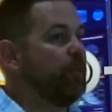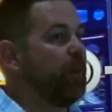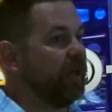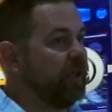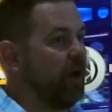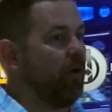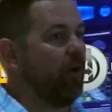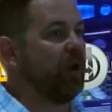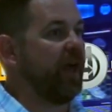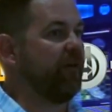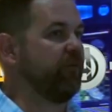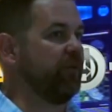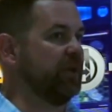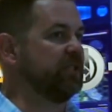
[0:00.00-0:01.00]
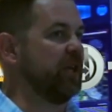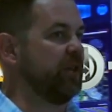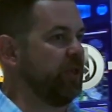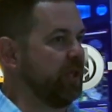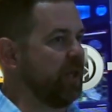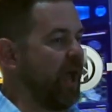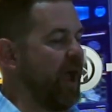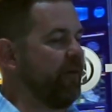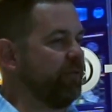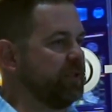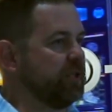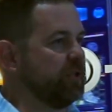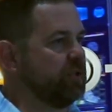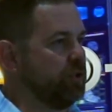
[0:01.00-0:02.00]
But you know, on average, I think the
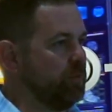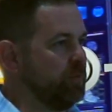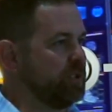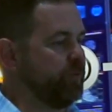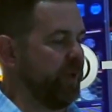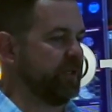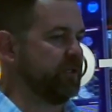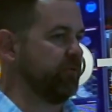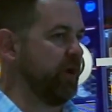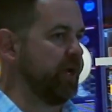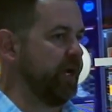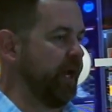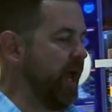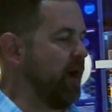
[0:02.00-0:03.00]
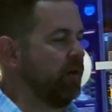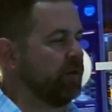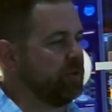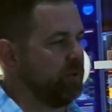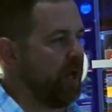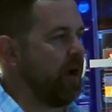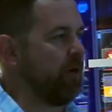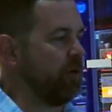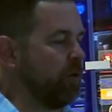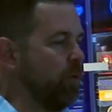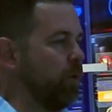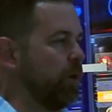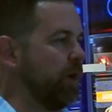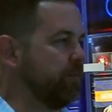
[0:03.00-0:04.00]
average consumer spends around an hour to an hour and a
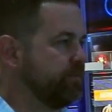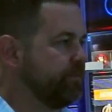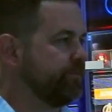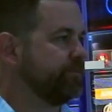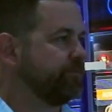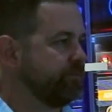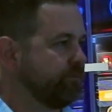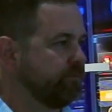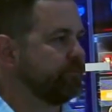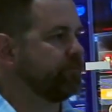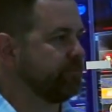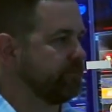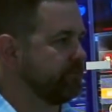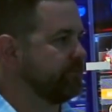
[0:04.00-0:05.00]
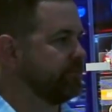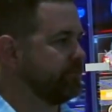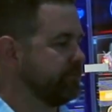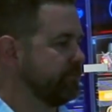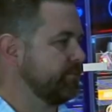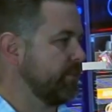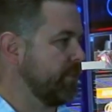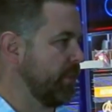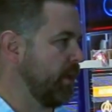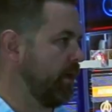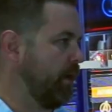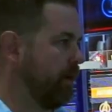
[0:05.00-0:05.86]
quarter. So I'm going to ask you